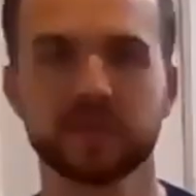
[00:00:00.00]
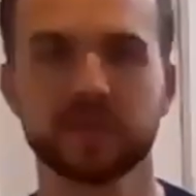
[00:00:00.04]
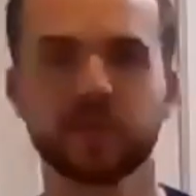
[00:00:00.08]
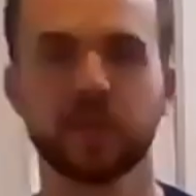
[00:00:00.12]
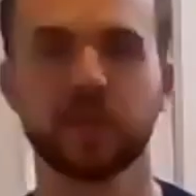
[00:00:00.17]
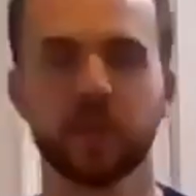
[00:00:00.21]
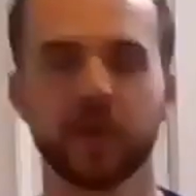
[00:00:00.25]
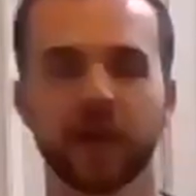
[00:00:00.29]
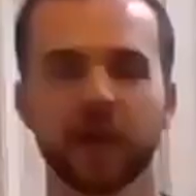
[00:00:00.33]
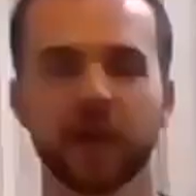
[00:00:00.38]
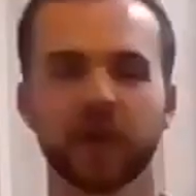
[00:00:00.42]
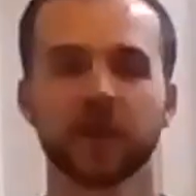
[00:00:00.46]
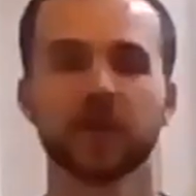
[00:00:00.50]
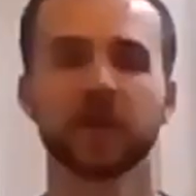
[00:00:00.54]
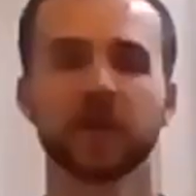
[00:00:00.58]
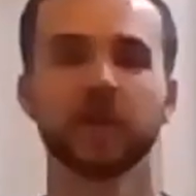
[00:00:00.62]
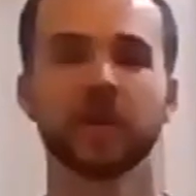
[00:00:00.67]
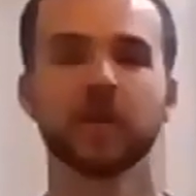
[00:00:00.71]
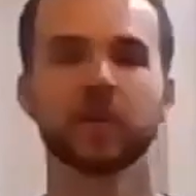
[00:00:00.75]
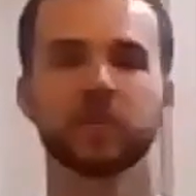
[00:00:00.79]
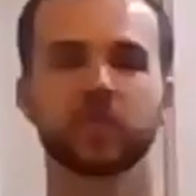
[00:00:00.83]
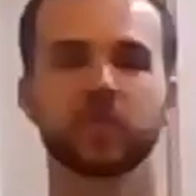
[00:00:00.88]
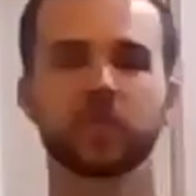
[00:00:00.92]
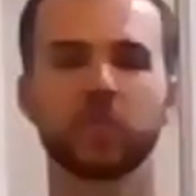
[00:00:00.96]
Okay.
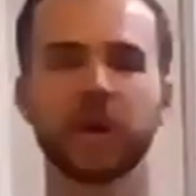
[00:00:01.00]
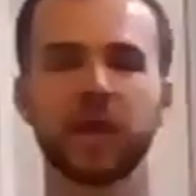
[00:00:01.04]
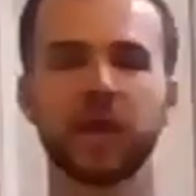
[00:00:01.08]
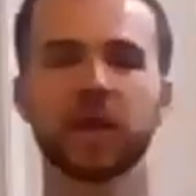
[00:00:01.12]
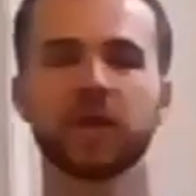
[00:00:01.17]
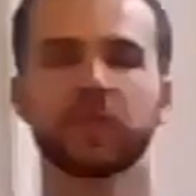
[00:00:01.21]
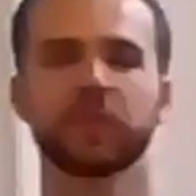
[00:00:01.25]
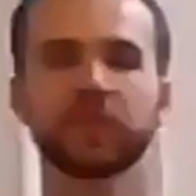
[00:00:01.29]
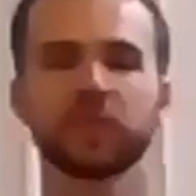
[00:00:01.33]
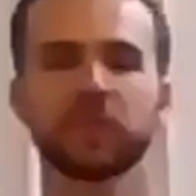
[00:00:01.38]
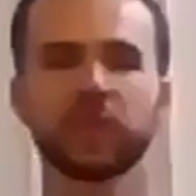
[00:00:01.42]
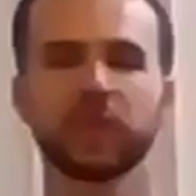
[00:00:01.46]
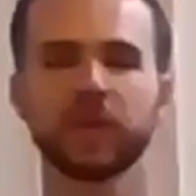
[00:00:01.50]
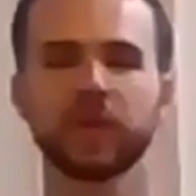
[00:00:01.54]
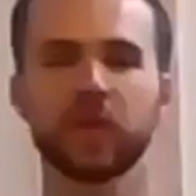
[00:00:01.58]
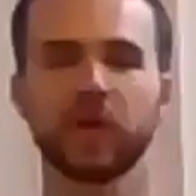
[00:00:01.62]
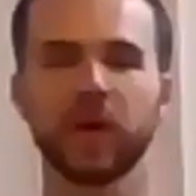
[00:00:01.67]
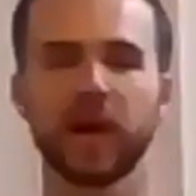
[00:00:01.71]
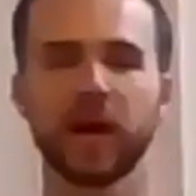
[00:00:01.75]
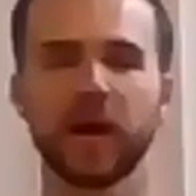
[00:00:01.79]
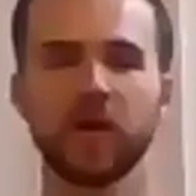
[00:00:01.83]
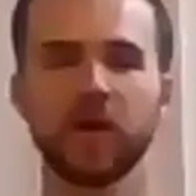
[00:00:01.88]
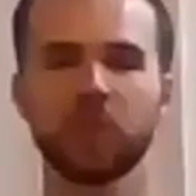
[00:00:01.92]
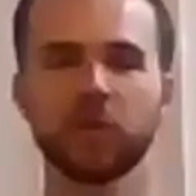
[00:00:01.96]
So my hands are going to go
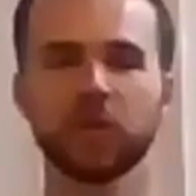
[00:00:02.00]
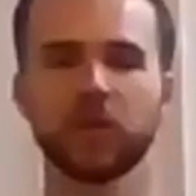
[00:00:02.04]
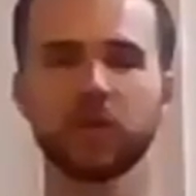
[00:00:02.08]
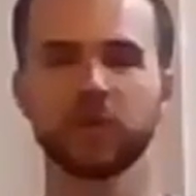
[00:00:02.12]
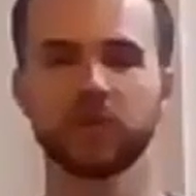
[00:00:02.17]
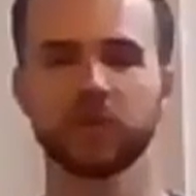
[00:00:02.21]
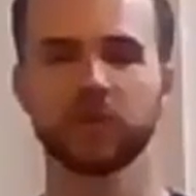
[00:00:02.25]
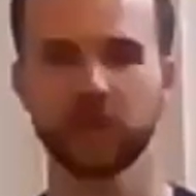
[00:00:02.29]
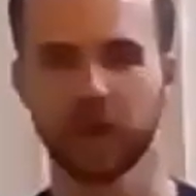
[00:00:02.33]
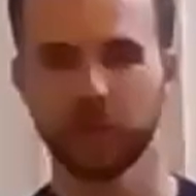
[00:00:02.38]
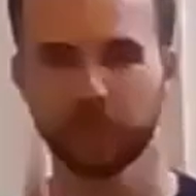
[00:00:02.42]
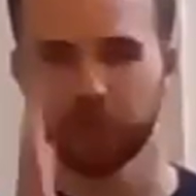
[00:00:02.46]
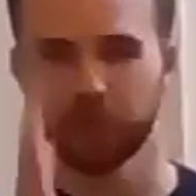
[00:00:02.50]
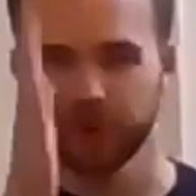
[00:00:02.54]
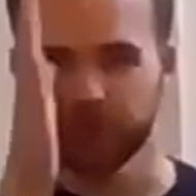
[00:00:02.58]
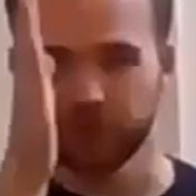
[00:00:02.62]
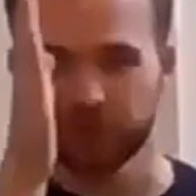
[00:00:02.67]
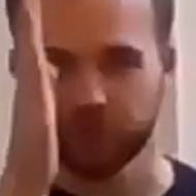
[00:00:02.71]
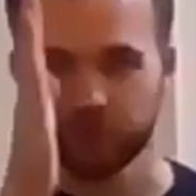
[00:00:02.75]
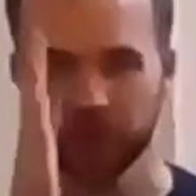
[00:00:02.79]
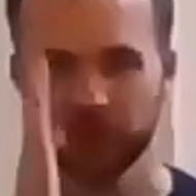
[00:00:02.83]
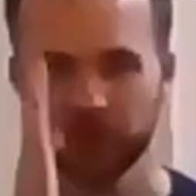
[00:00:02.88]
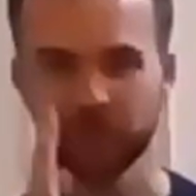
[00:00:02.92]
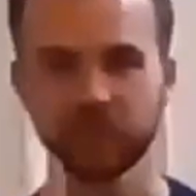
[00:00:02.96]
outward. I'm going to
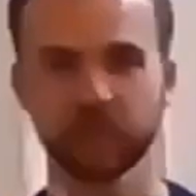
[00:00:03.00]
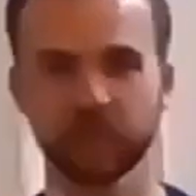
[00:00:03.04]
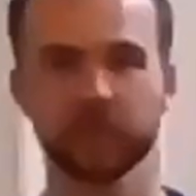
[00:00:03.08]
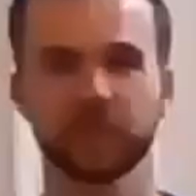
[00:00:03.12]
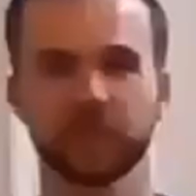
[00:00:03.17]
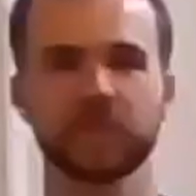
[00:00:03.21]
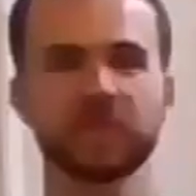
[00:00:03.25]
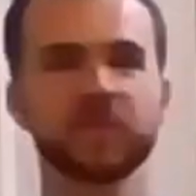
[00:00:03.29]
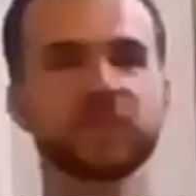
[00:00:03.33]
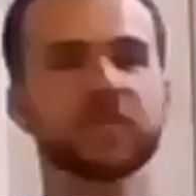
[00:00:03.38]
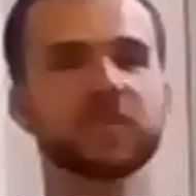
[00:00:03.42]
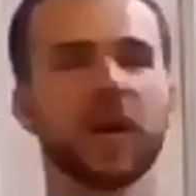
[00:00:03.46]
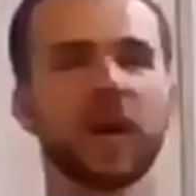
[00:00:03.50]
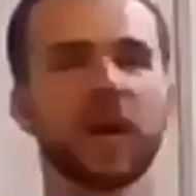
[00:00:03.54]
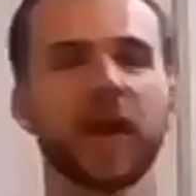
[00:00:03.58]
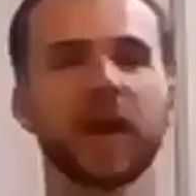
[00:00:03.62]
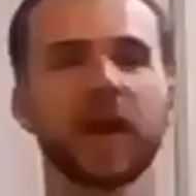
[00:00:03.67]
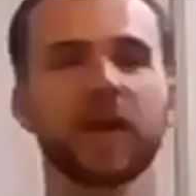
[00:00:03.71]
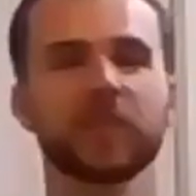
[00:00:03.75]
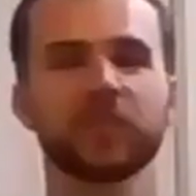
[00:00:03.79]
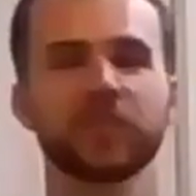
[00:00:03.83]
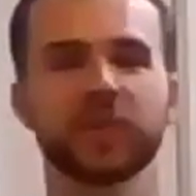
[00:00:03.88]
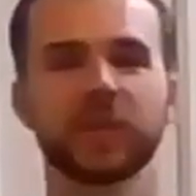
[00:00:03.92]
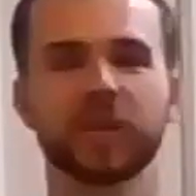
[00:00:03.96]
trace it. This is not
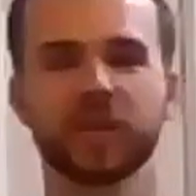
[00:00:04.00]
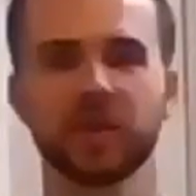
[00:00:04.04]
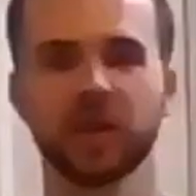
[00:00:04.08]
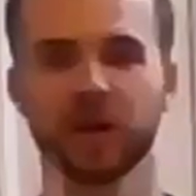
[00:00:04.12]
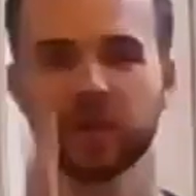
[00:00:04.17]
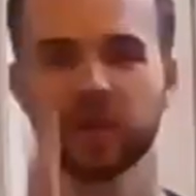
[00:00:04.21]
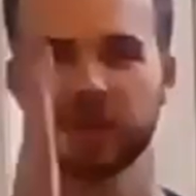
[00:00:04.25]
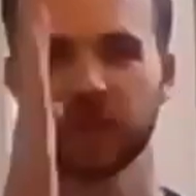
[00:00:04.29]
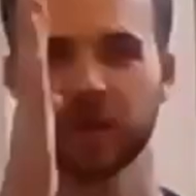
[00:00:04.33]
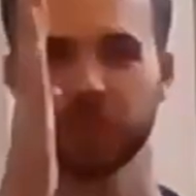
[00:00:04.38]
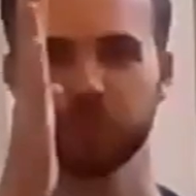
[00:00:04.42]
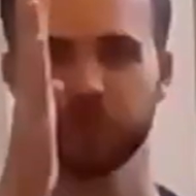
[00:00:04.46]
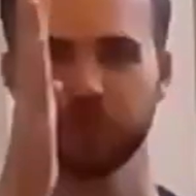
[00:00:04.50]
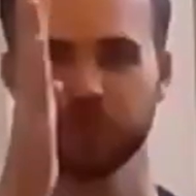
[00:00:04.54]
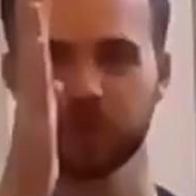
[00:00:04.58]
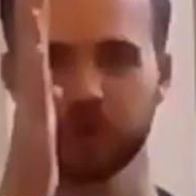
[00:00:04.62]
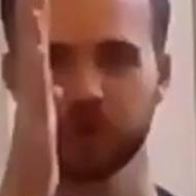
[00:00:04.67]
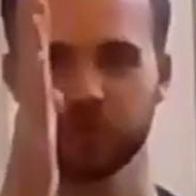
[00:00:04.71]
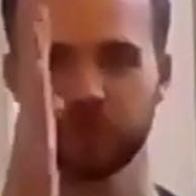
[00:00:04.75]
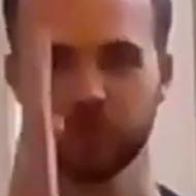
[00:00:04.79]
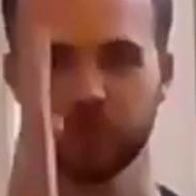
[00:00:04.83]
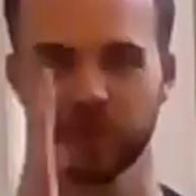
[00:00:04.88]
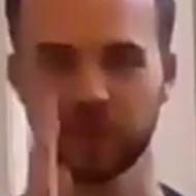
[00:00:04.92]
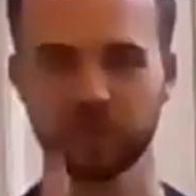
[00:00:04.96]
actually conducting. I'm just going
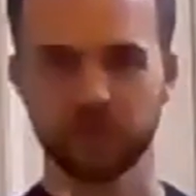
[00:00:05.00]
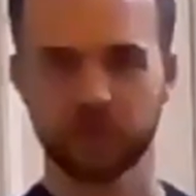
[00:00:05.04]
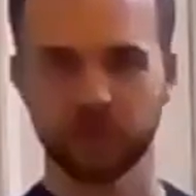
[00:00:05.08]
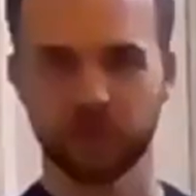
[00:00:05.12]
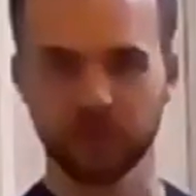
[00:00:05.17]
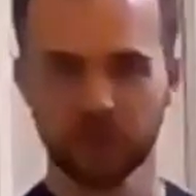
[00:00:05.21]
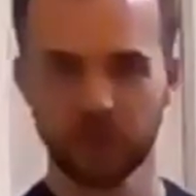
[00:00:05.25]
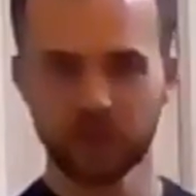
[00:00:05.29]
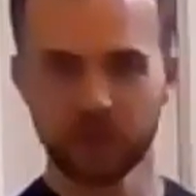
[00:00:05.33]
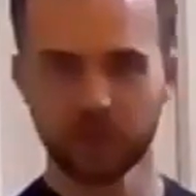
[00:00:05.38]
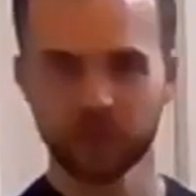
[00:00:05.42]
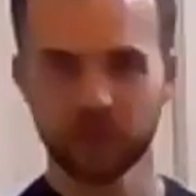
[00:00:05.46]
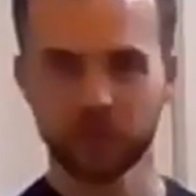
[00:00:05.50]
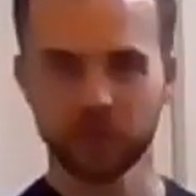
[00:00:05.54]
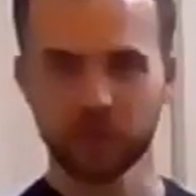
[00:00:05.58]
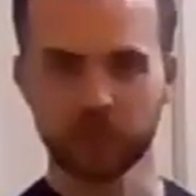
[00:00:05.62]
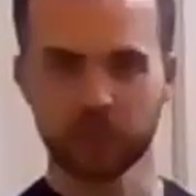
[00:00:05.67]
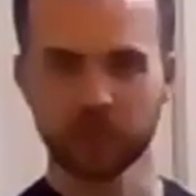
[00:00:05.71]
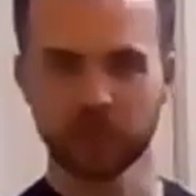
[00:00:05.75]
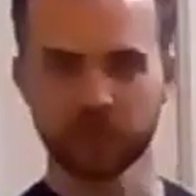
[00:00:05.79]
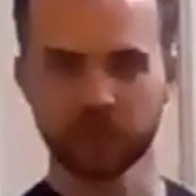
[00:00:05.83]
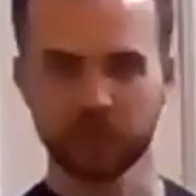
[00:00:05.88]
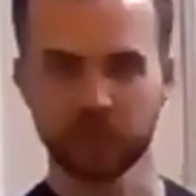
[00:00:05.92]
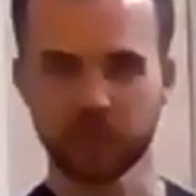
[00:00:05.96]
to trace it. You
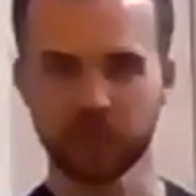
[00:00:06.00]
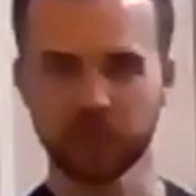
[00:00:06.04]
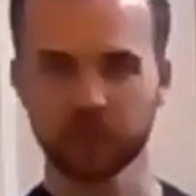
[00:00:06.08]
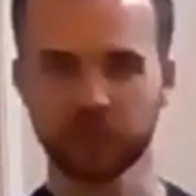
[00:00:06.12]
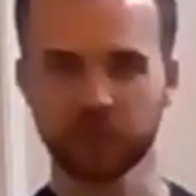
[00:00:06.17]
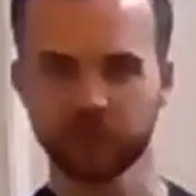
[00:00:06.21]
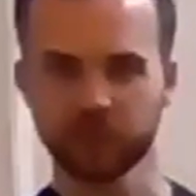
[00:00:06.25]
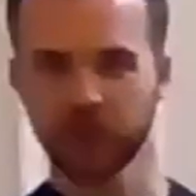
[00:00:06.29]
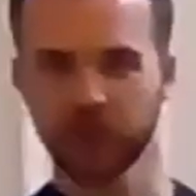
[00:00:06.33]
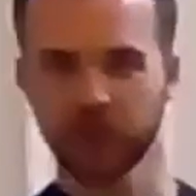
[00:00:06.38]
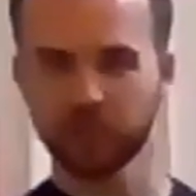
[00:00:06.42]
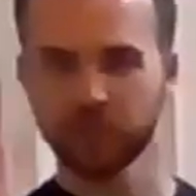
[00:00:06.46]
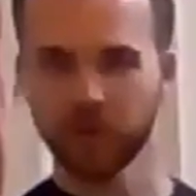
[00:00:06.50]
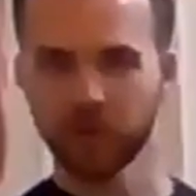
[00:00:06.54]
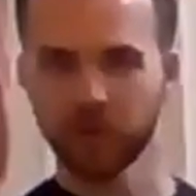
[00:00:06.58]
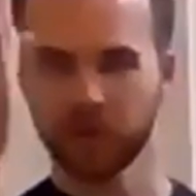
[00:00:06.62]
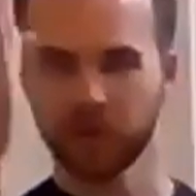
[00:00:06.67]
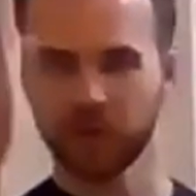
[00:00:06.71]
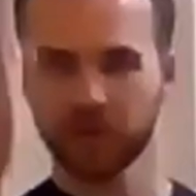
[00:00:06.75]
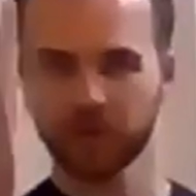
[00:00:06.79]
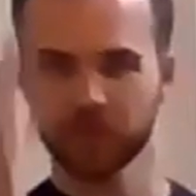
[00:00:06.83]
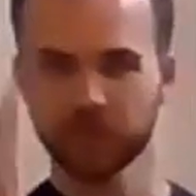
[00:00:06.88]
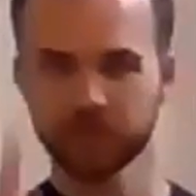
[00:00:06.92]
can see the check mark.